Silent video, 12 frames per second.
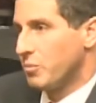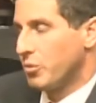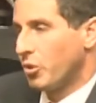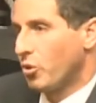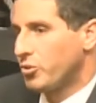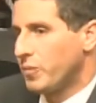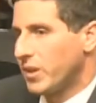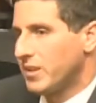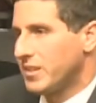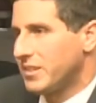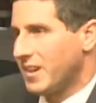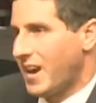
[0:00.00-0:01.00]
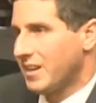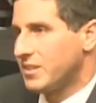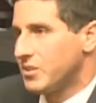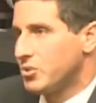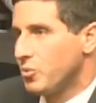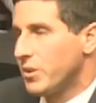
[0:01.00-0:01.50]
It was ultimately decided
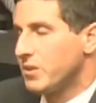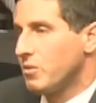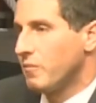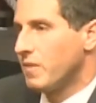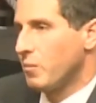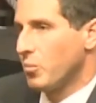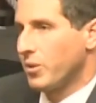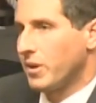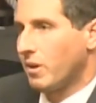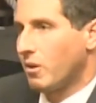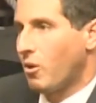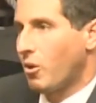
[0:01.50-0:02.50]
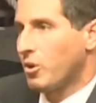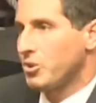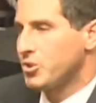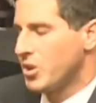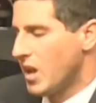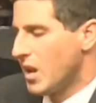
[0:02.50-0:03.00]
to do it in November, and a
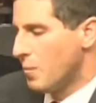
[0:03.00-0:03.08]
large